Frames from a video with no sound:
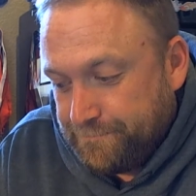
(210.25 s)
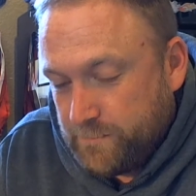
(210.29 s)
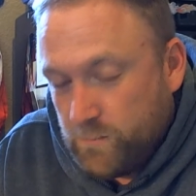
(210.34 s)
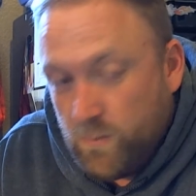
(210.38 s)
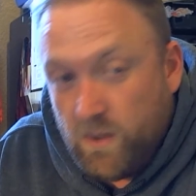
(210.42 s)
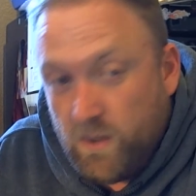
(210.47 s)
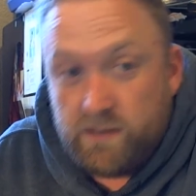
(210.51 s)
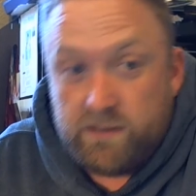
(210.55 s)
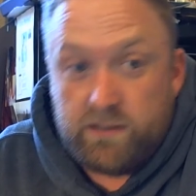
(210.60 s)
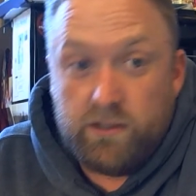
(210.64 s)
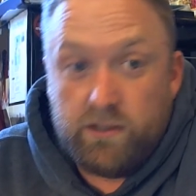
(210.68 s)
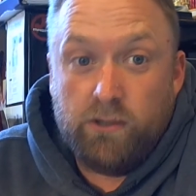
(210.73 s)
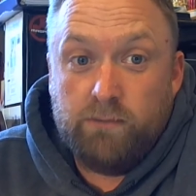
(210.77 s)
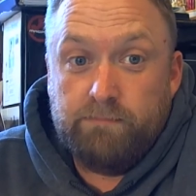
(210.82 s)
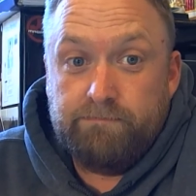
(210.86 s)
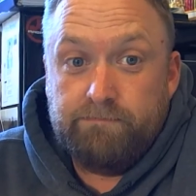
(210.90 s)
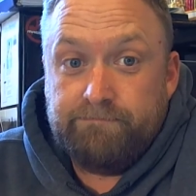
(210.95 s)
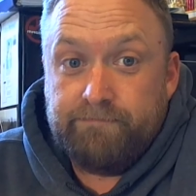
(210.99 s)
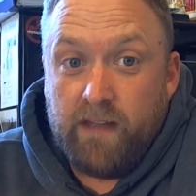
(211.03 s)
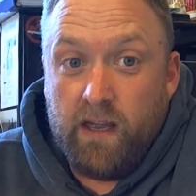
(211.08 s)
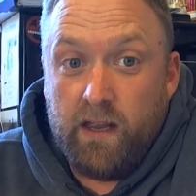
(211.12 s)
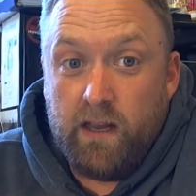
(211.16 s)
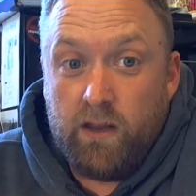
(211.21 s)

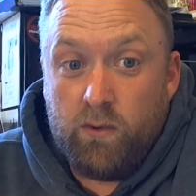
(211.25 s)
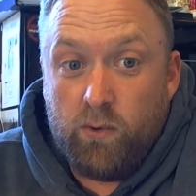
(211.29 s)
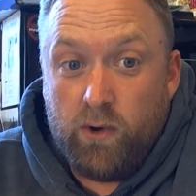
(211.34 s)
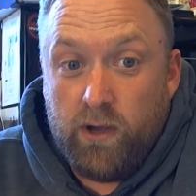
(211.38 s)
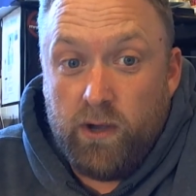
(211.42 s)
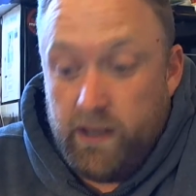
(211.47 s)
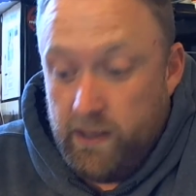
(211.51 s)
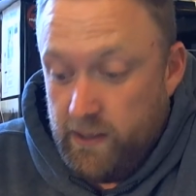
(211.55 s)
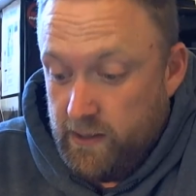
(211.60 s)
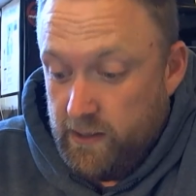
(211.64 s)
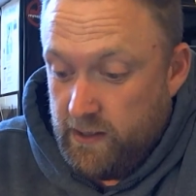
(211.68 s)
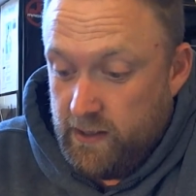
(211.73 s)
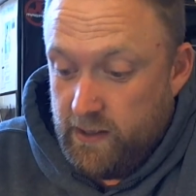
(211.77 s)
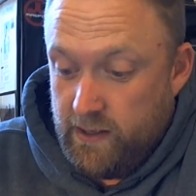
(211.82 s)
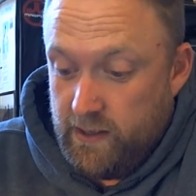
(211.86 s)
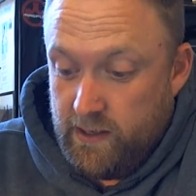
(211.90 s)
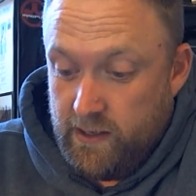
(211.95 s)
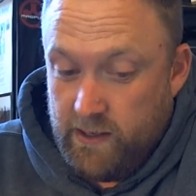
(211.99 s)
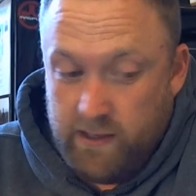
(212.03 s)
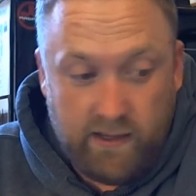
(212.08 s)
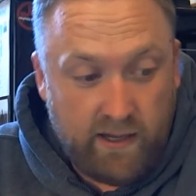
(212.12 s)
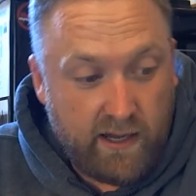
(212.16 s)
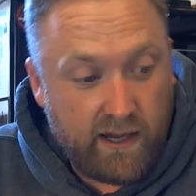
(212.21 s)
So anyway,
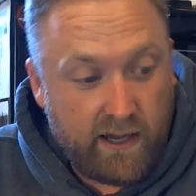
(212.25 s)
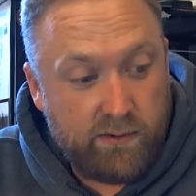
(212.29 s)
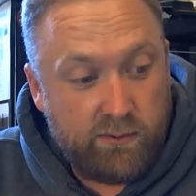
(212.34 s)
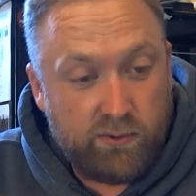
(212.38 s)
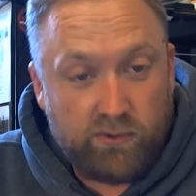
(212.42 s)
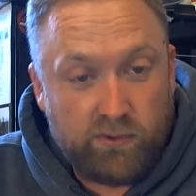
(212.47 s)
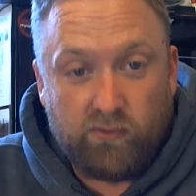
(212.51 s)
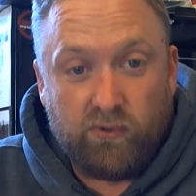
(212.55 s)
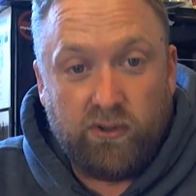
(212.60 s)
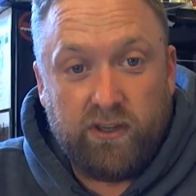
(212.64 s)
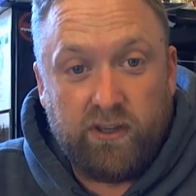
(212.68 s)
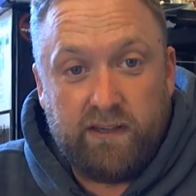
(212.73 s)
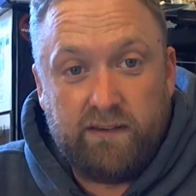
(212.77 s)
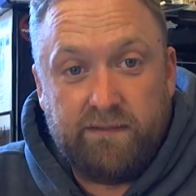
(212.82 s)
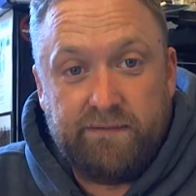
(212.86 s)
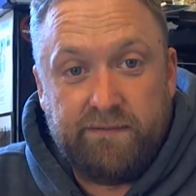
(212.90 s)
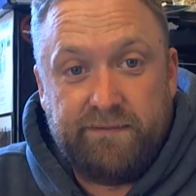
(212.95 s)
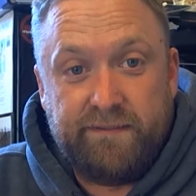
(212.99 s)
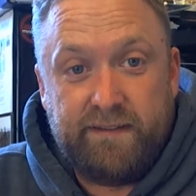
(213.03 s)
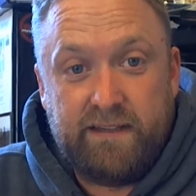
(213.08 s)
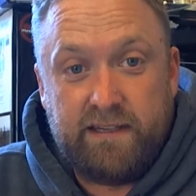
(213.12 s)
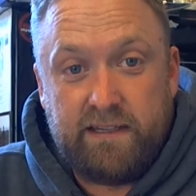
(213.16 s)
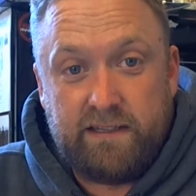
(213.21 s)
I will
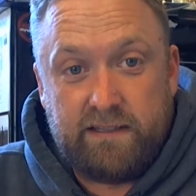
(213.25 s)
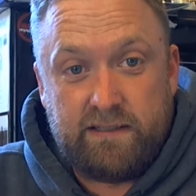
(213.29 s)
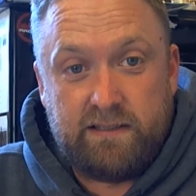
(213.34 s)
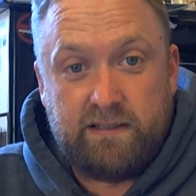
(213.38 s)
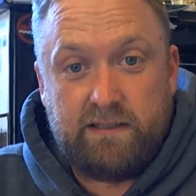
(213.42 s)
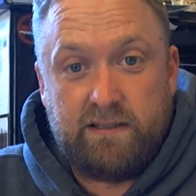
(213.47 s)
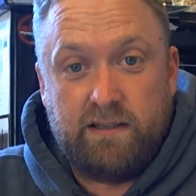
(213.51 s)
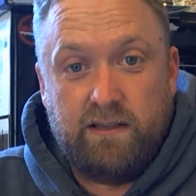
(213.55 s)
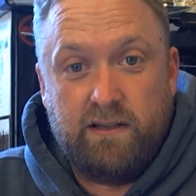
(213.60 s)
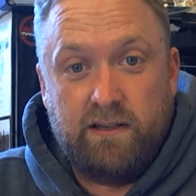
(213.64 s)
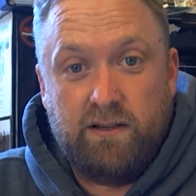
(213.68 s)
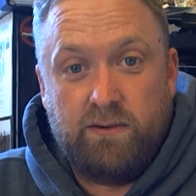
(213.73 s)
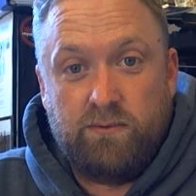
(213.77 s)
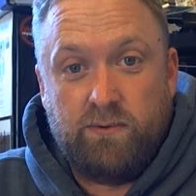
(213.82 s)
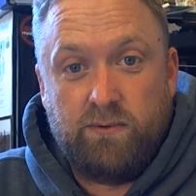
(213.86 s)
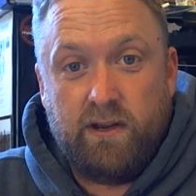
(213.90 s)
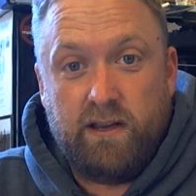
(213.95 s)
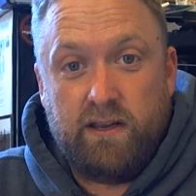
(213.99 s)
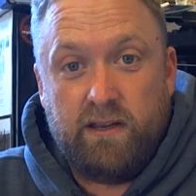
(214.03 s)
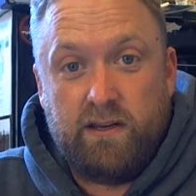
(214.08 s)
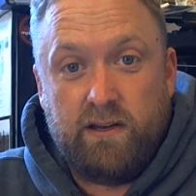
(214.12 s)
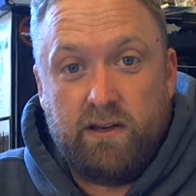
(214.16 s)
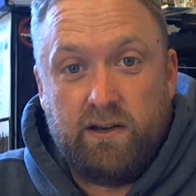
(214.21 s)
give this
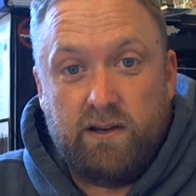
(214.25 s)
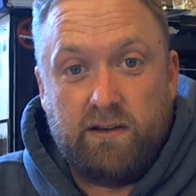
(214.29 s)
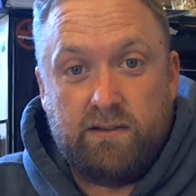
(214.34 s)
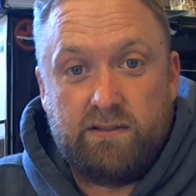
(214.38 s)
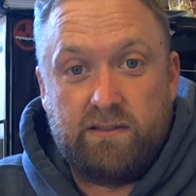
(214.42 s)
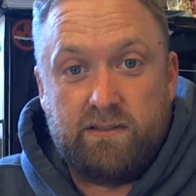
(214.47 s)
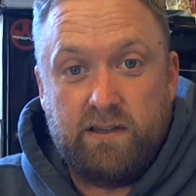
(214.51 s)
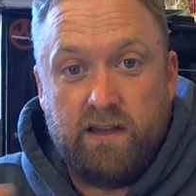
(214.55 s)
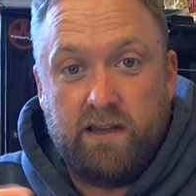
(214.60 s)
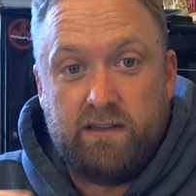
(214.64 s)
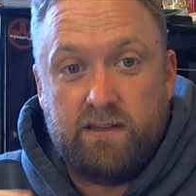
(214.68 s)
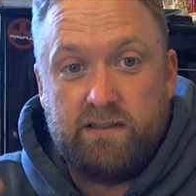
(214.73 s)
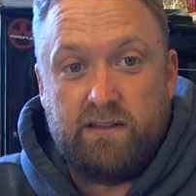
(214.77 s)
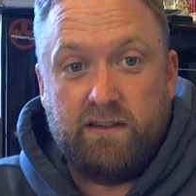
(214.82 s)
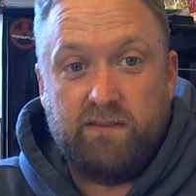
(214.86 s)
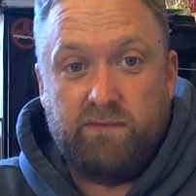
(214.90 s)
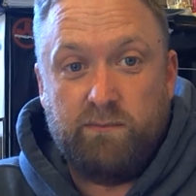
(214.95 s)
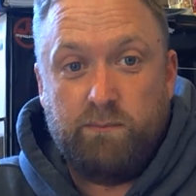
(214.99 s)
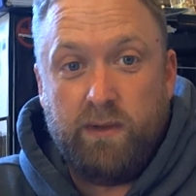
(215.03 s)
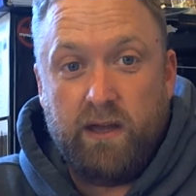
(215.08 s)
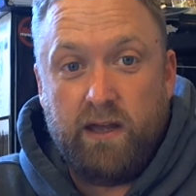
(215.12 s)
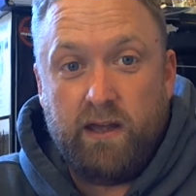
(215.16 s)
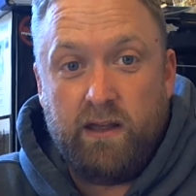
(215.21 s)
right here,
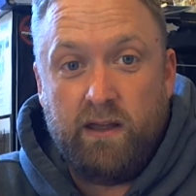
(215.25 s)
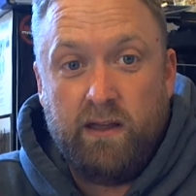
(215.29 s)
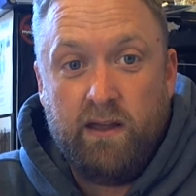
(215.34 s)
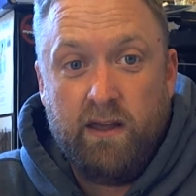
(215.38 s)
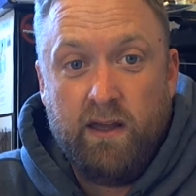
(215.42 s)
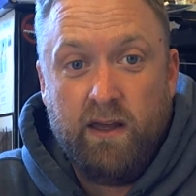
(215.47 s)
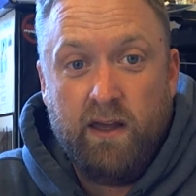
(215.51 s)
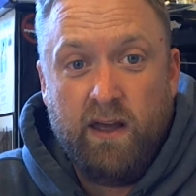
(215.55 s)
SF Bay.